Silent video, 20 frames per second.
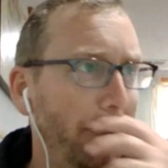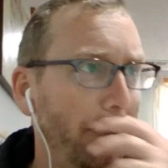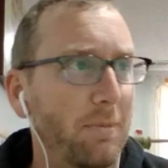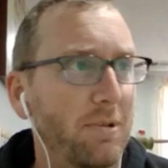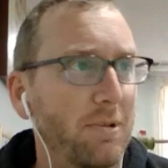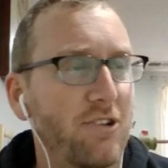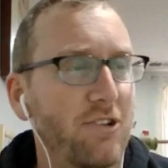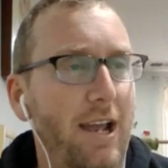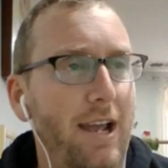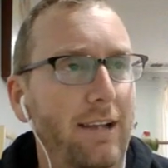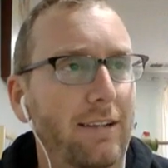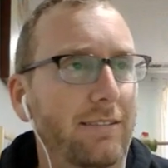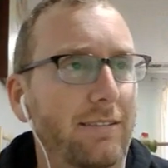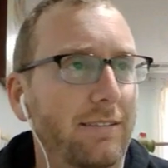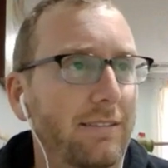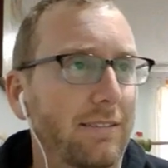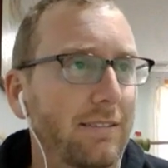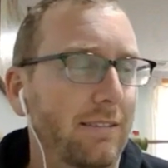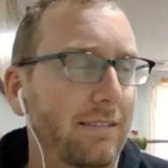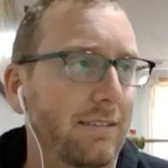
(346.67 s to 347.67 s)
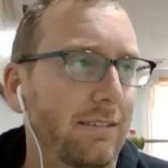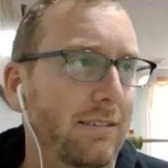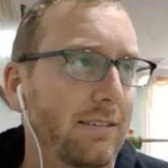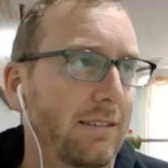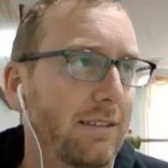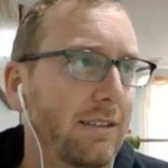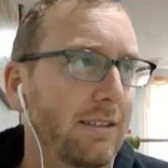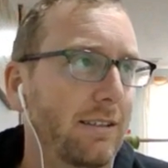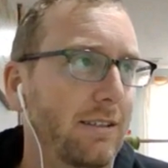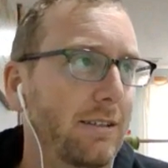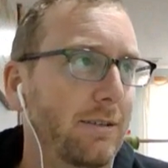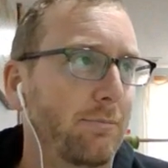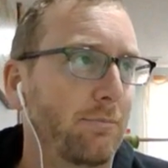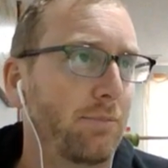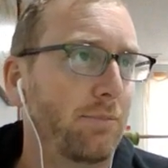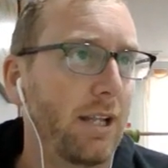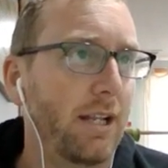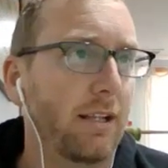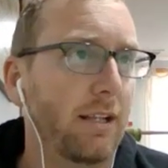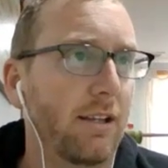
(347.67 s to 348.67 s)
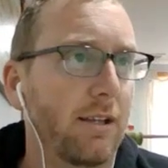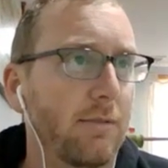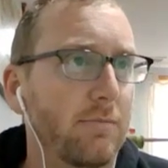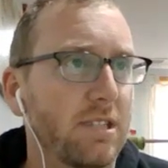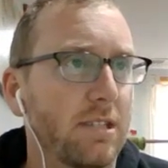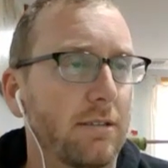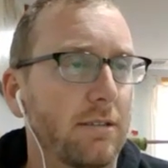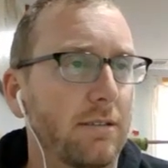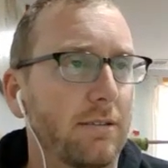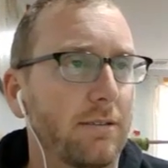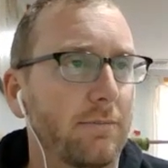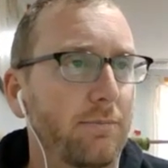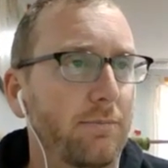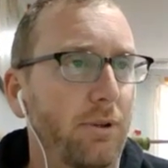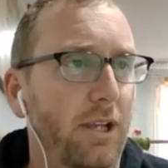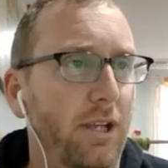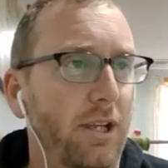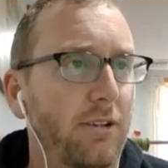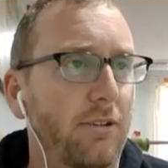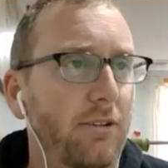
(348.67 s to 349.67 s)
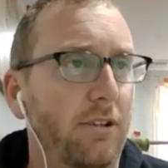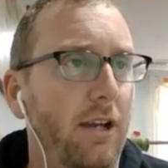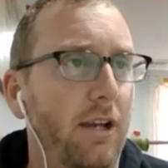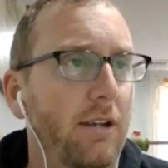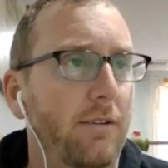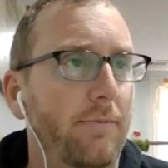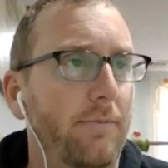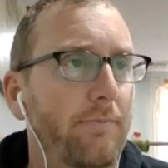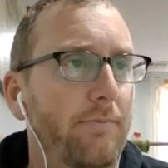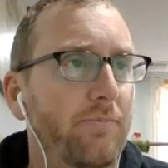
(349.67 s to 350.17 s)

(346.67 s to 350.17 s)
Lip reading: keeping track, playing Clemson, playing UConn.